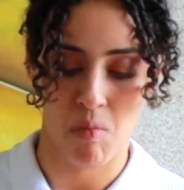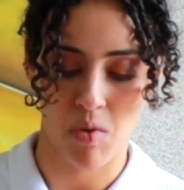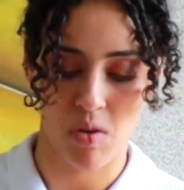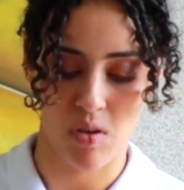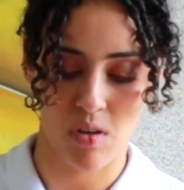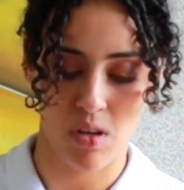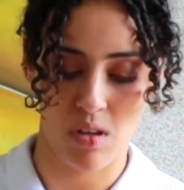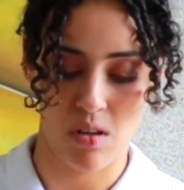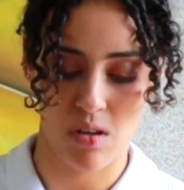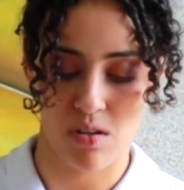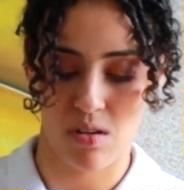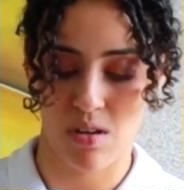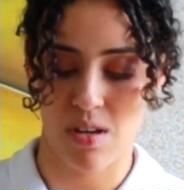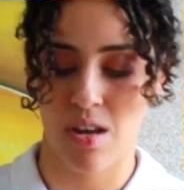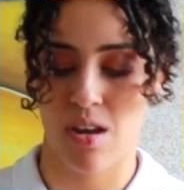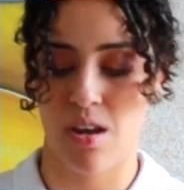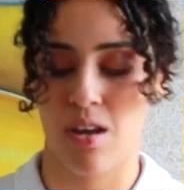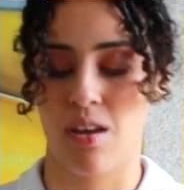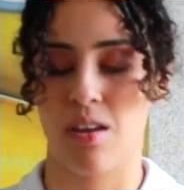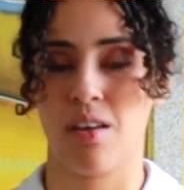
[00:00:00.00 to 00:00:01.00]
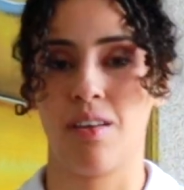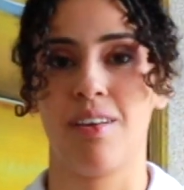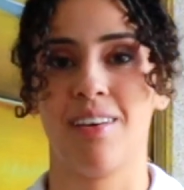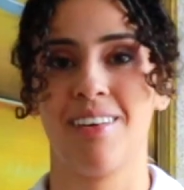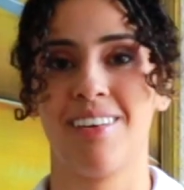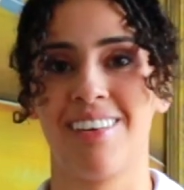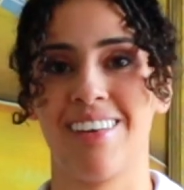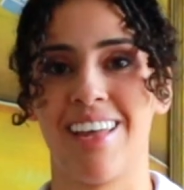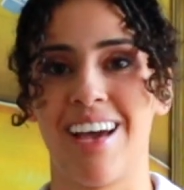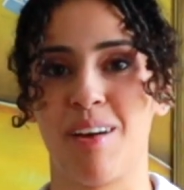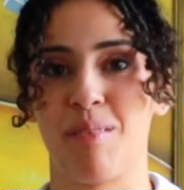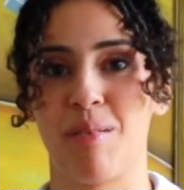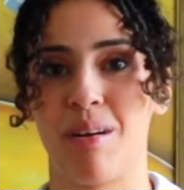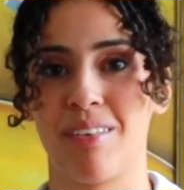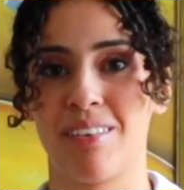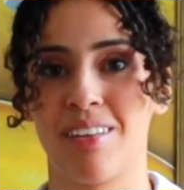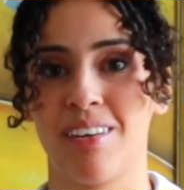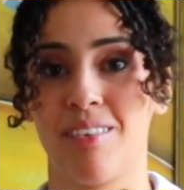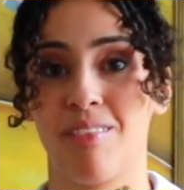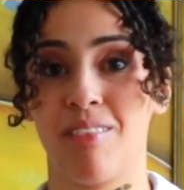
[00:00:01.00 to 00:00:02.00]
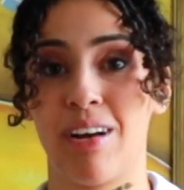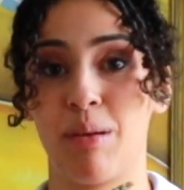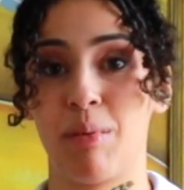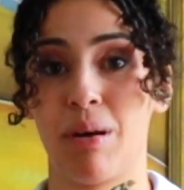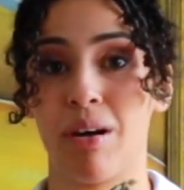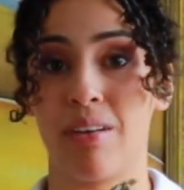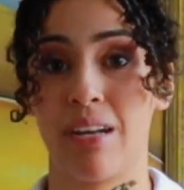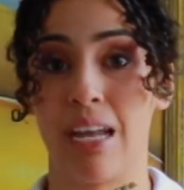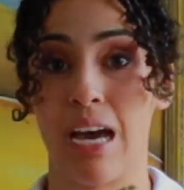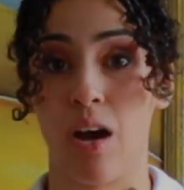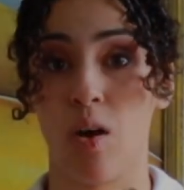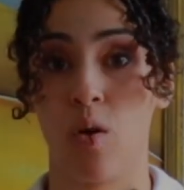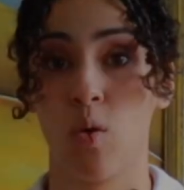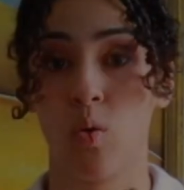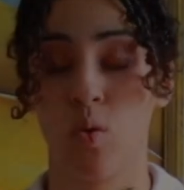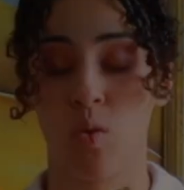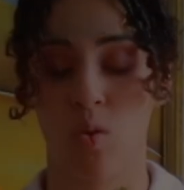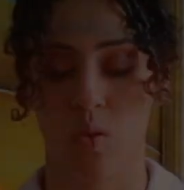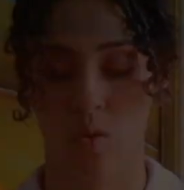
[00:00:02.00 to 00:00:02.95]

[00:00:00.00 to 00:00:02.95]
See, it doesn't. Hey, like right about now.